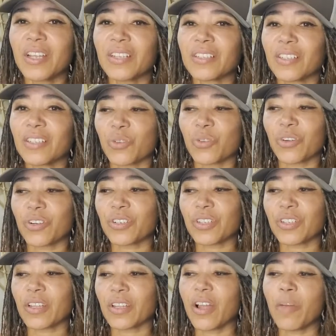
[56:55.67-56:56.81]
disorders, and they're
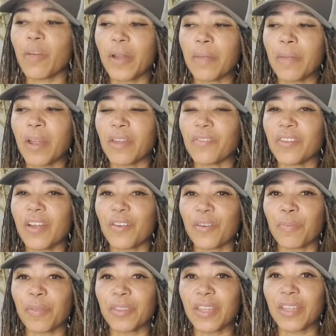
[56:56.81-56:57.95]
like, oh, but I'm not even hungry.
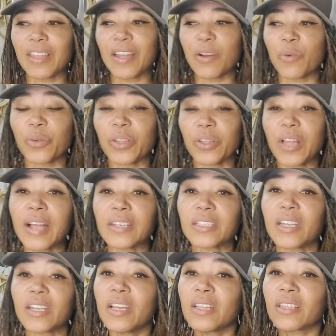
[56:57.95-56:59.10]
But then they don't realize
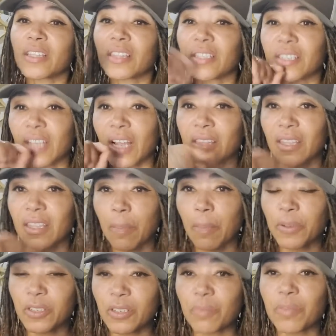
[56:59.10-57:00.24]
that the second that they
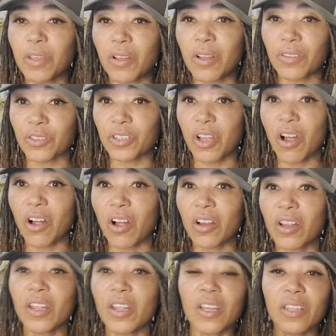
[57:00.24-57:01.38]
put something on their tongue,
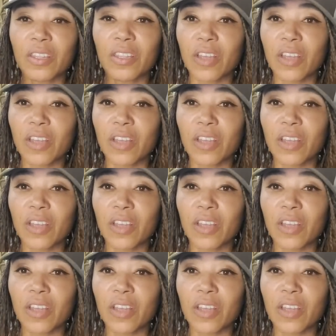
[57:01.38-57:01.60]
the